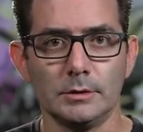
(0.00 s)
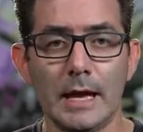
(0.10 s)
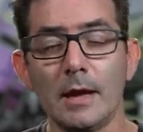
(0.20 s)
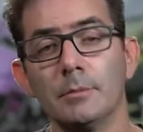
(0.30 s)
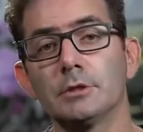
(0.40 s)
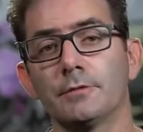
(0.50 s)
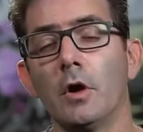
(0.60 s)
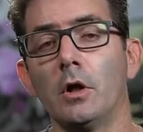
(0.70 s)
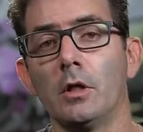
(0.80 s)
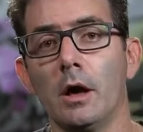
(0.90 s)
damage
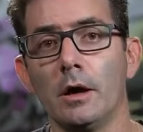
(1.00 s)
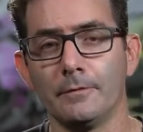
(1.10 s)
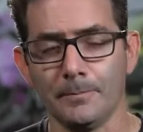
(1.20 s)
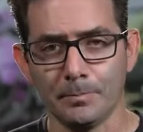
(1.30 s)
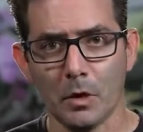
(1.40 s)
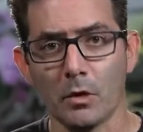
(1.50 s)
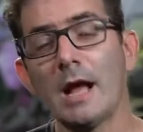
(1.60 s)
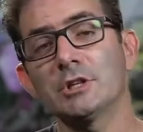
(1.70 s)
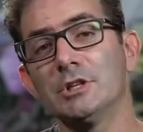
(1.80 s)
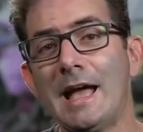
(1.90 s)
fall off, or
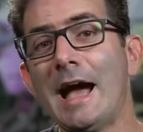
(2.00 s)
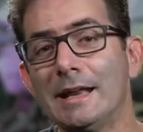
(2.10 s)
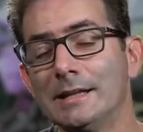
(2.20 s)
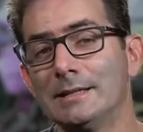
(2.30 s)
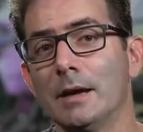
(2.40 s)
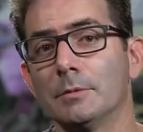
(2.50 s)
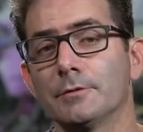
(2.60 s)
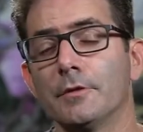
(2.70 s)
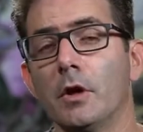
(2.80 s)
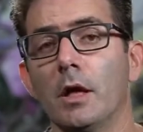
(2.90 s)
actually adding
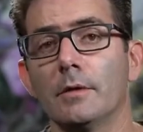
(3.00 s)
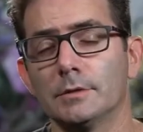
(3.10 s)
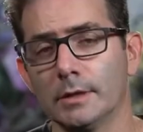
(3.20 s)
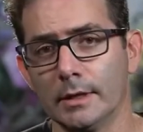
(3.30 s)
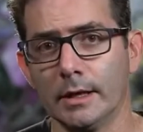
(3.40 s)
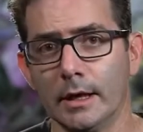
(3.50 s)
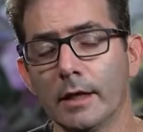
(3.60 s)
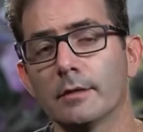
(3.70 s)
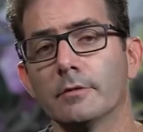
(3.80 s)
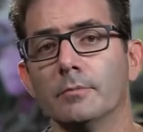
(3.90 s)
damage fall off to the
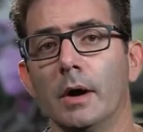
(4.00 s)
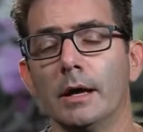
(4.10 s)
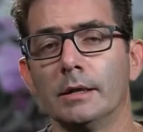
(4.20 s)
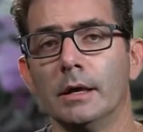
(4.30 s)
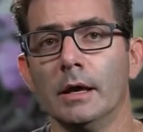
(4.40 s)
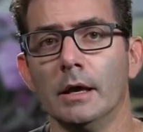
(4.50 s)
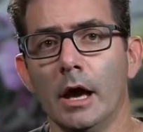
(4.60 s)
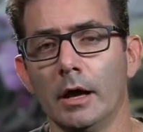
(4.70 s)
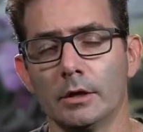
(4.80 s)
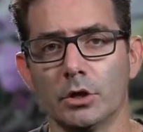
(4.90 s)
concussive mine.
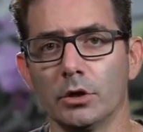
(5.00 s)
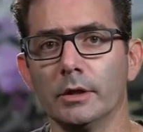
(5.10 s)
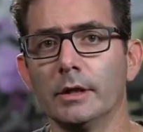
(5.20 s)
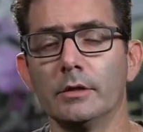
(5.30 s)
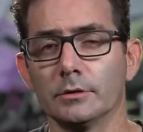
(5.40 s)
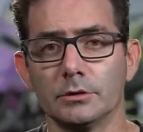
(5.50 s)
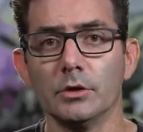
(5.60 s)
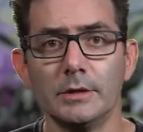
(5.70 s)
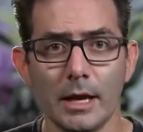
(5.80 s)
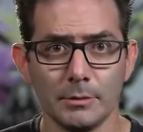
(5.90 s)
Currently, there's
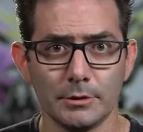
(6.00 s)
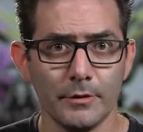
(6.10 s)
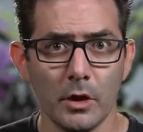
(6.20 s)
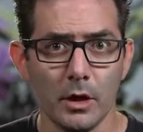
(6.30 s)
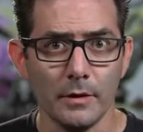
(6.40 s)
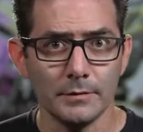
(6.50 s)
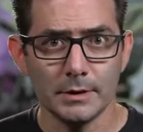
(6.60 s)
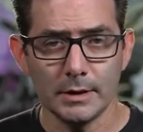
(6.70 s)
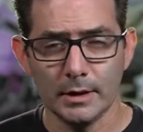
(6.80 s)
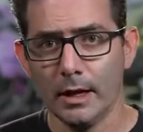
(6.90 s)
no damage fall off
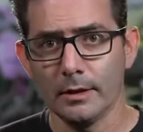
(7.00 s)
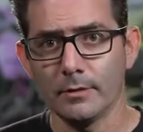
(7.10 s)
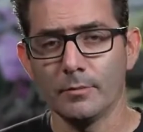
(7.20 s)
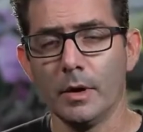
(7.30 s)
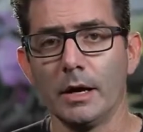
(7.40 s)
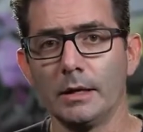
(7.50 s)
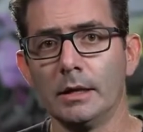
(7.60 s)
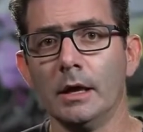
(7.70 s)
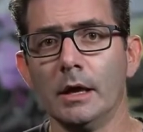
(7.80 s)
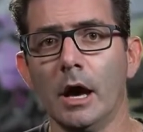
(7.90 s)
to concussive
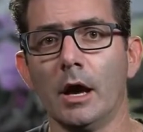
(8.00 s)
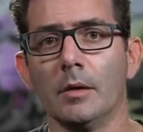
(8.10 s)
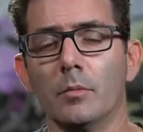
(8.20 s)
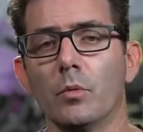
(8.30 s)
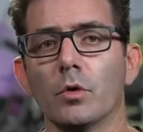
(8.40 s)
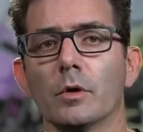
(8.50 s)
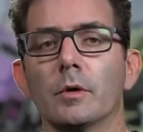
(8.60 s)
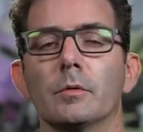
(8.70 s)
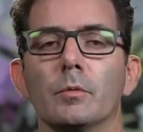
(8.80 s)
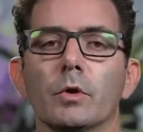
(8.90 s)
mine.
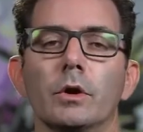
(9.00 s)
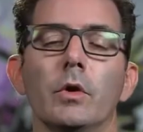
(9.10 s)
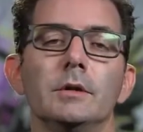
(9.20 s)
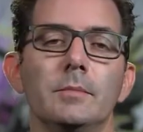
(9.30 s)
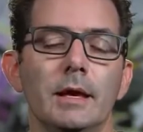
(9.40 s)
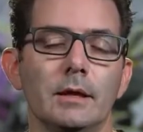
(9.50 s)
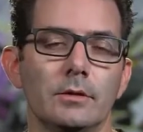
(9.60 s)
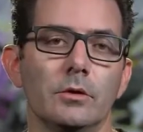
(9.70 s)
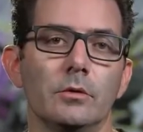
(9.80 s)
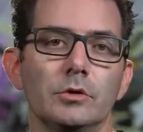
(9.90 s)
We're going to make it
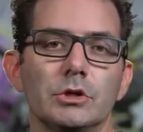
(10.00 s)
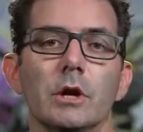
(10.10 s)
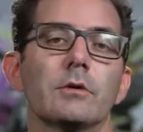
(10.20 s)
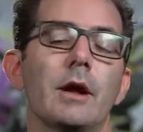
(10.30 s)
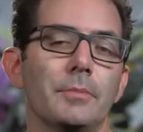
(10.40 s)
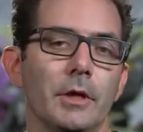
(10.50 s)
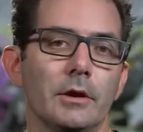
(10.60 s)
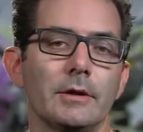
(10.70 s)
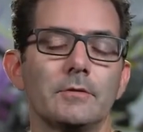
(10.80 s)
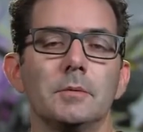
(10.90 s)
so Junkrat
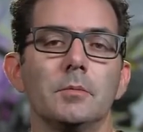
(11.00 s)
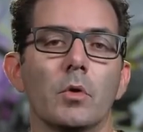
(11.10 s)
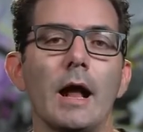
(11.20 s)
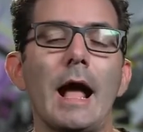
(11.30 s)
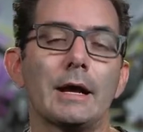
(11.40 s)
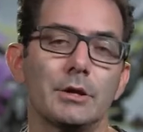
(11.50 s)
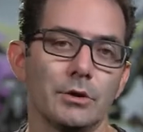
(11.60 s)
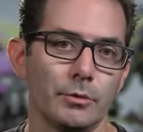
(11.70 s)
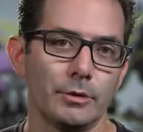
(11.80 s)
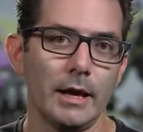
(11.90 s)
players have to be more
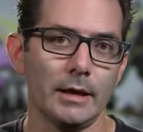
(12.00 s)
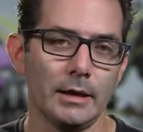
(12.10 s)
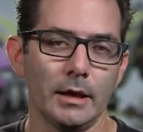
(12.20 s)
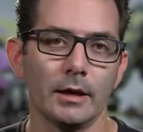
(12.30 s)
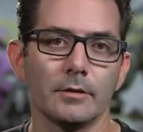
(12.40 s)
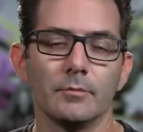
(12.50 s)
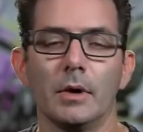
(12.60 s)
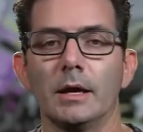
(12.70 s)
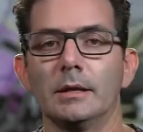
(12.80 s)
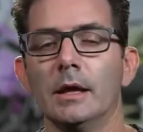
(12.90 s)
accurate with that concussive
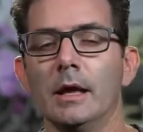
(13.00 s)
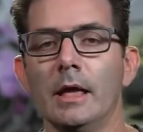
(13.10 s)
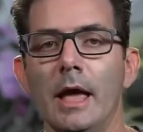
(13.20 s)
mine,